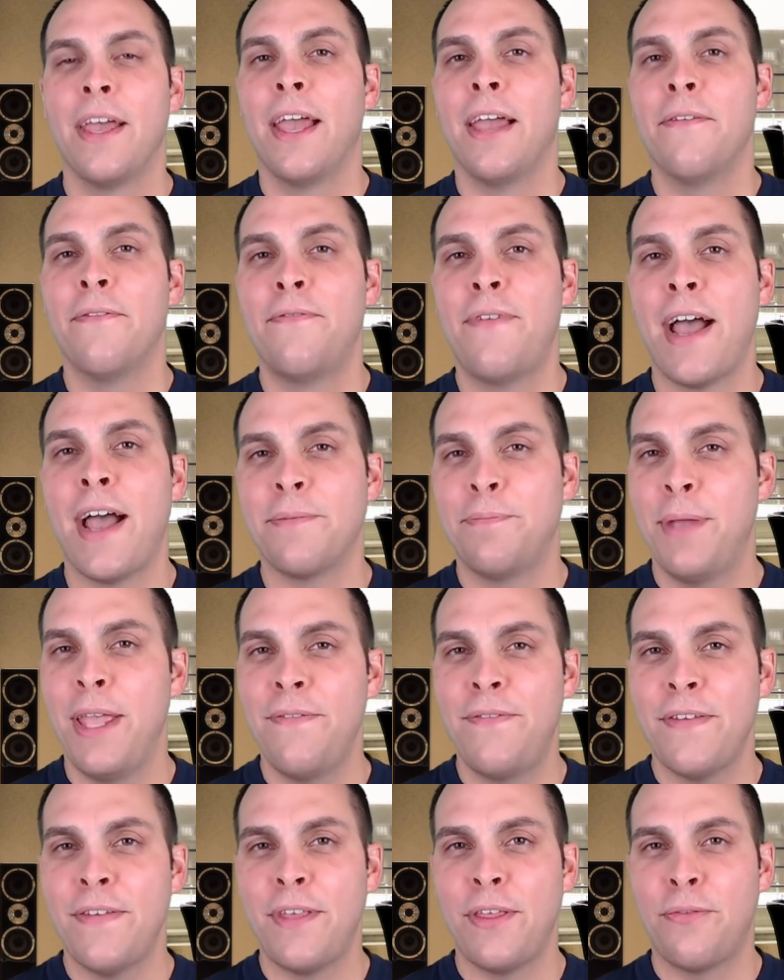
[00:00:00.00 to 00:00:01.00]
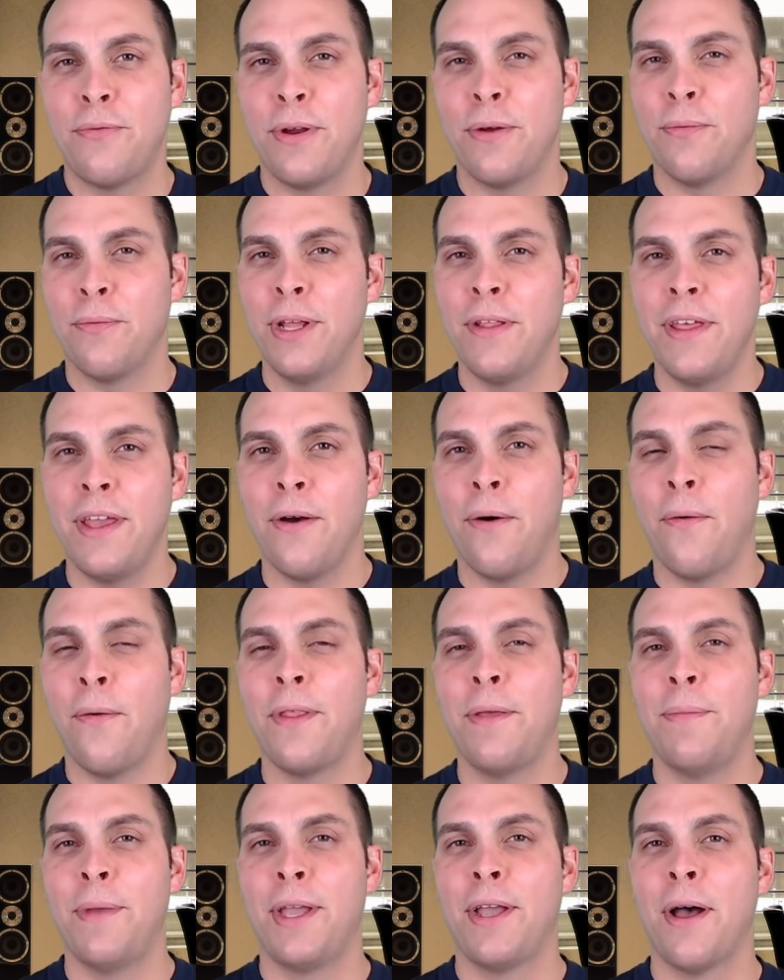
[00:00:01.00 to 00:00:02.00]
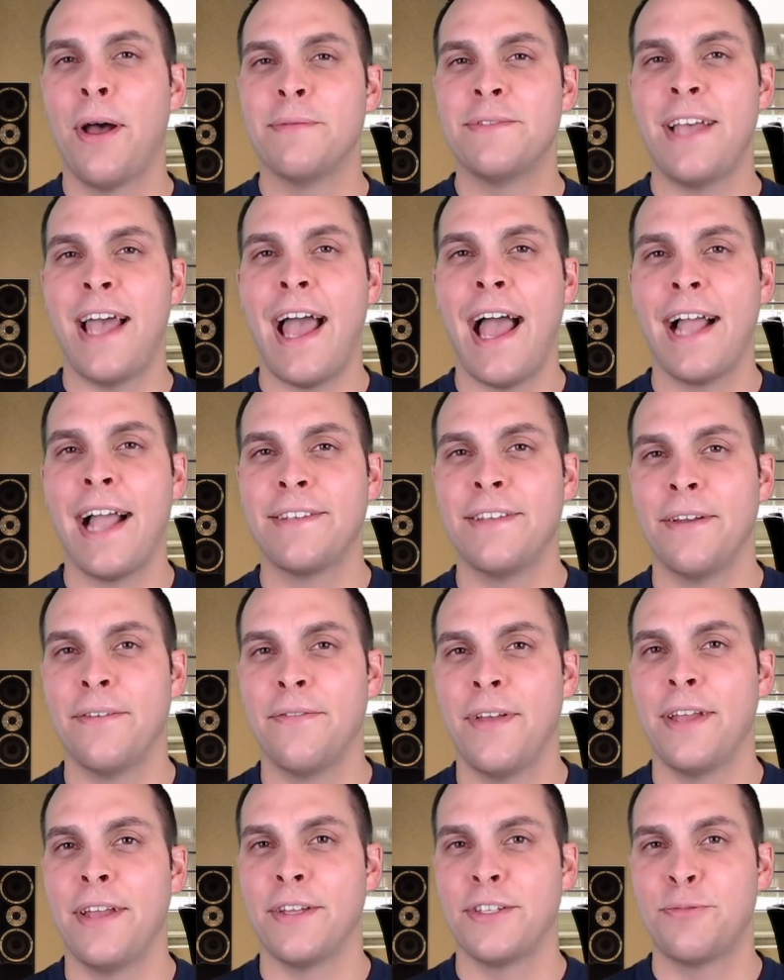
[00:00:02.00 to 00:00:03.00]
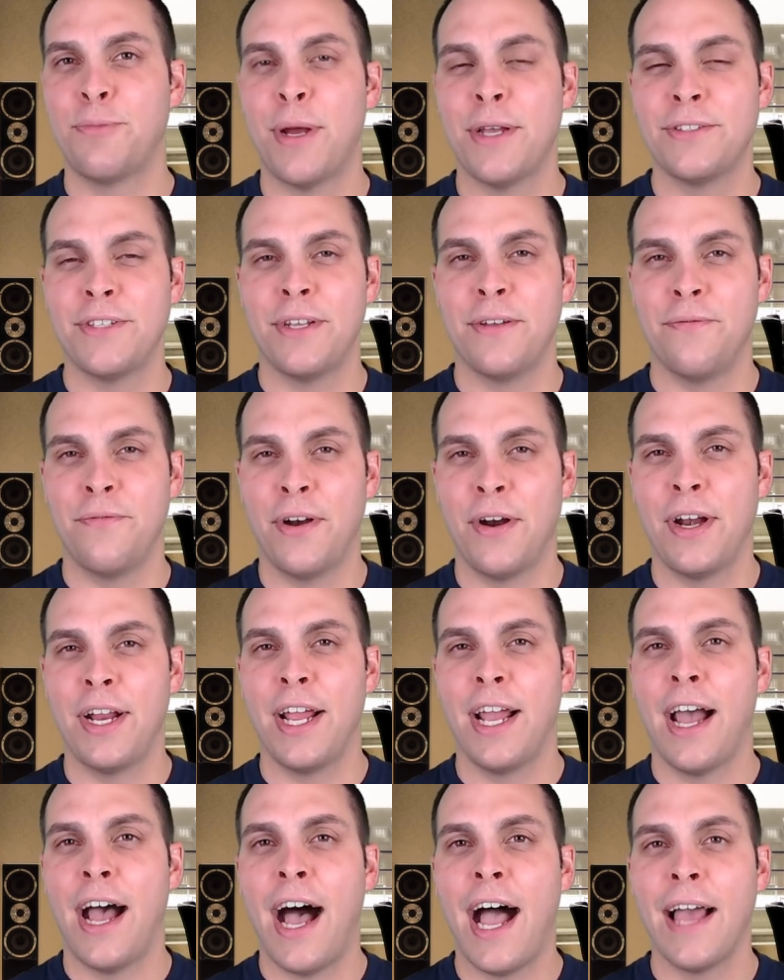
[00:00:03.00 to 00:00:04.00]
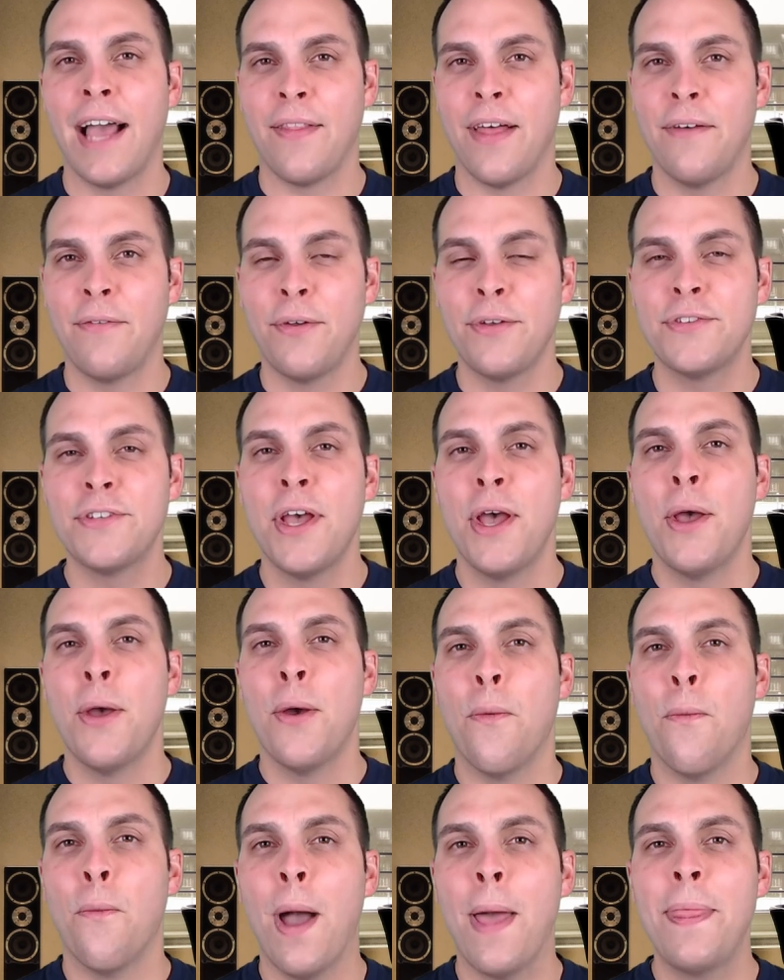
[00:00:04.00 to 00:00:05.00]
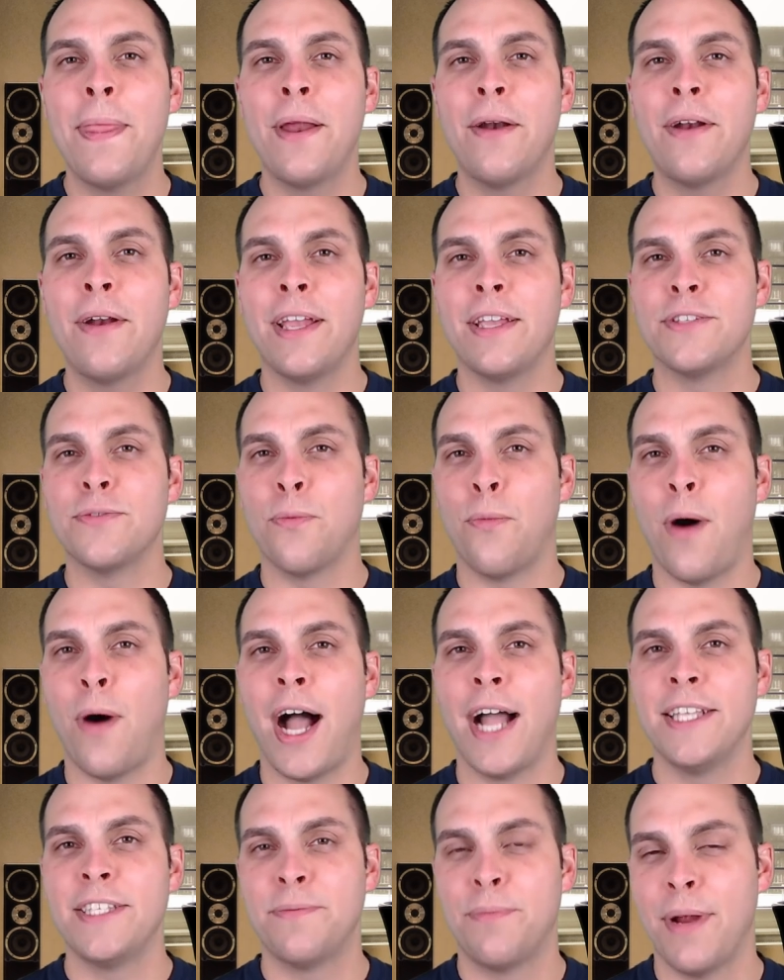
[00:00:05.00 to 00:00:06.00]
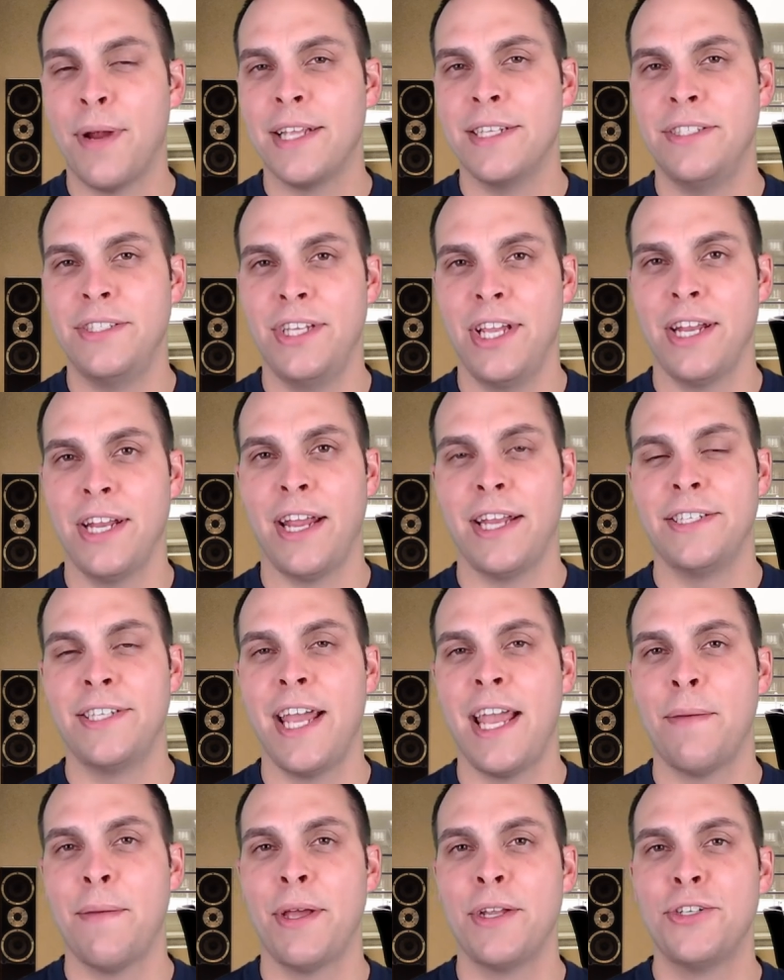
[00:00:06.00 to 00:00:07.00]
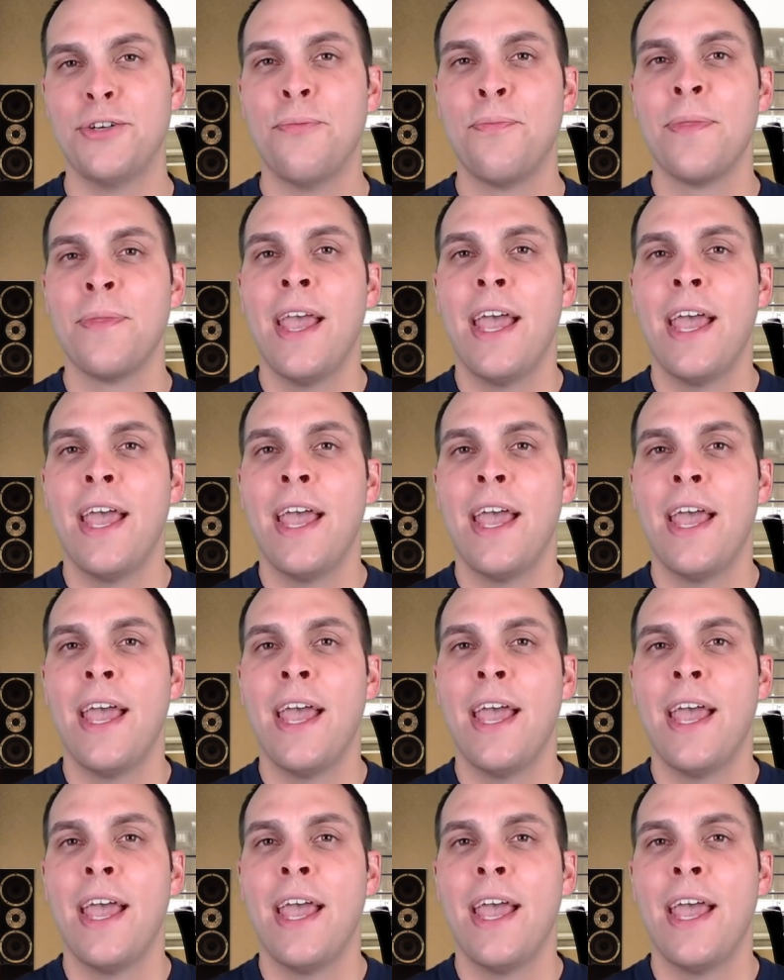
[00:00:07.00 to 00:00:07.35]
In fact, p53 really only becomes active and expressed in very high levels when there is widespread DNA damage.